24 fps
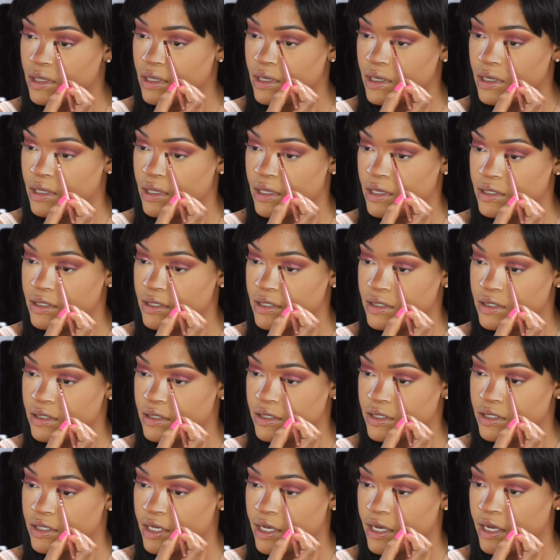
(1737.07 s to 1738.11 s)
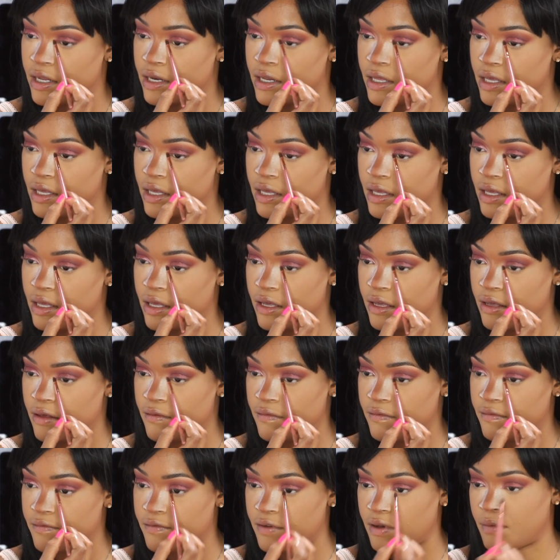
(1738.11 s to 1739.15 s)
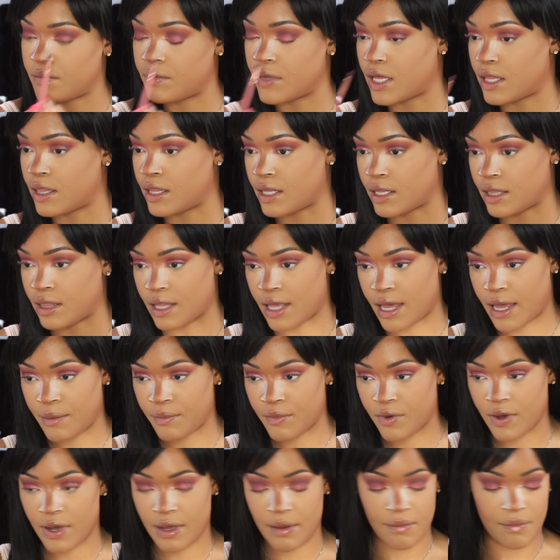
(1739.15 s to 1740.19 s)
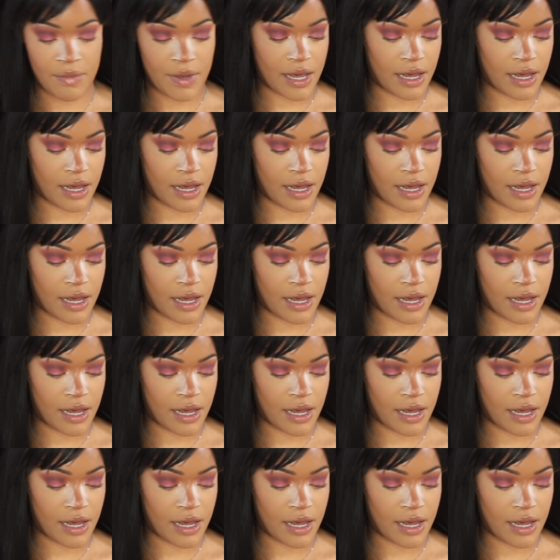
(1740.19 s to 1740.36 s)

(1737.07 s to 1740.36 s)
And this is a shade Eve from the Limecrime